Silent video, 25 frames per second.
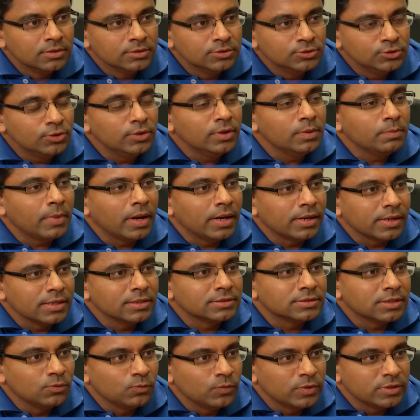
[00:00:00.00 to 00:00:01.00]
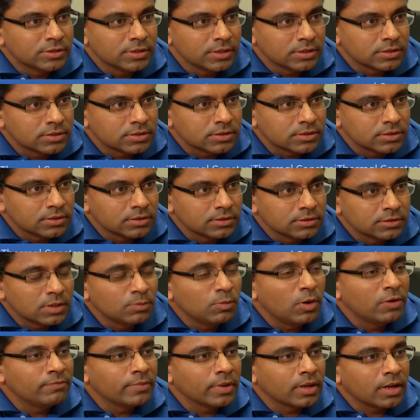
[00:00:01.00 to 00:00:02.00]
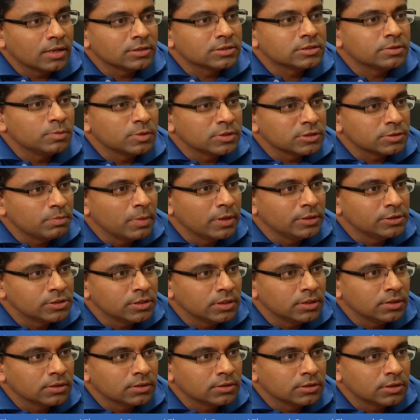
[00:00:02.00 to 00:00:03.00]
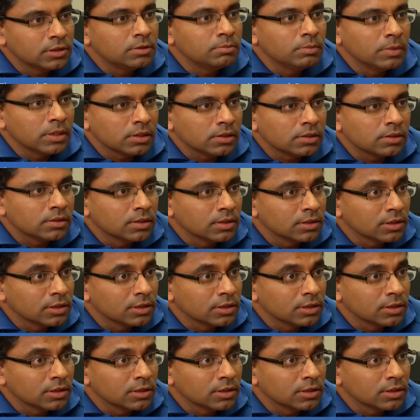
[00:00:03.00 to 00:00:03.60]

During my recent visits, some of my customers mentioned thermal